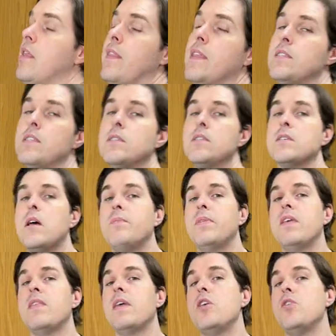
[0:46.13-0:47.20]
This is
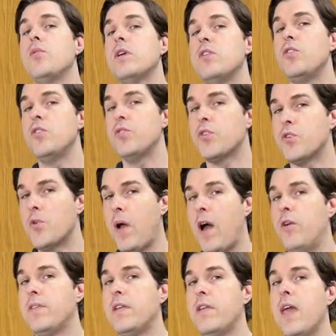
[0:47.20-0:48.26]
something that you can do
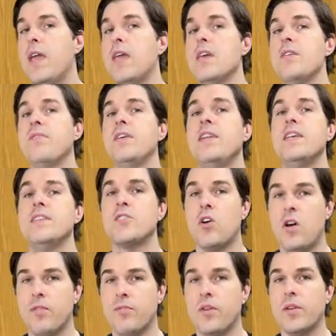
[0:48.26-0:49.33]
throughout the day if it is
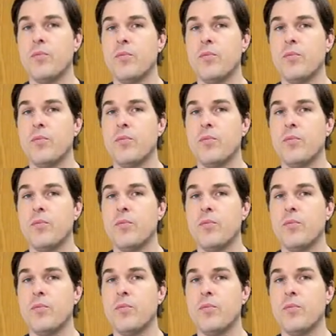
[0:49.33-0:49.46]
offering